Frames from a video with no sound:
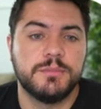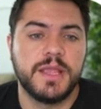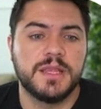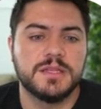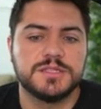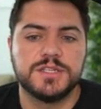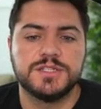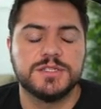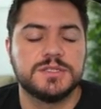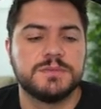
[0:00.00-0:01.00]
making
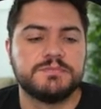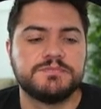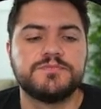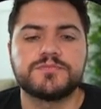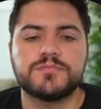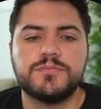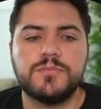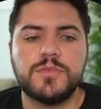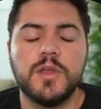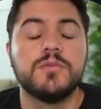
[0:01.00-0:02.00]
decisions.
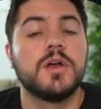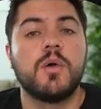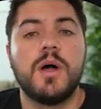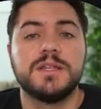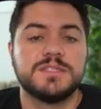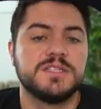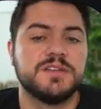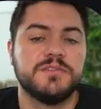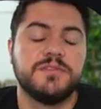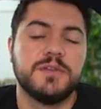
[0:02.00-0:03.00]
On the
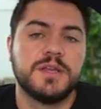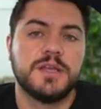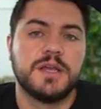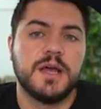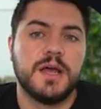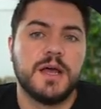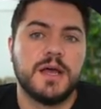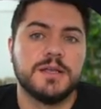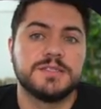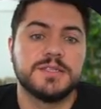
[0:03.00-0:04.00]
qualitative
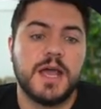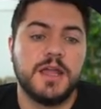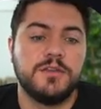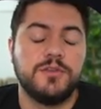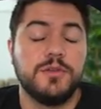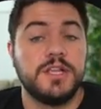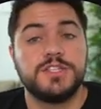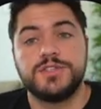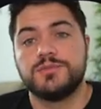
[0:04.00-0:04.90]
uh, side, you need to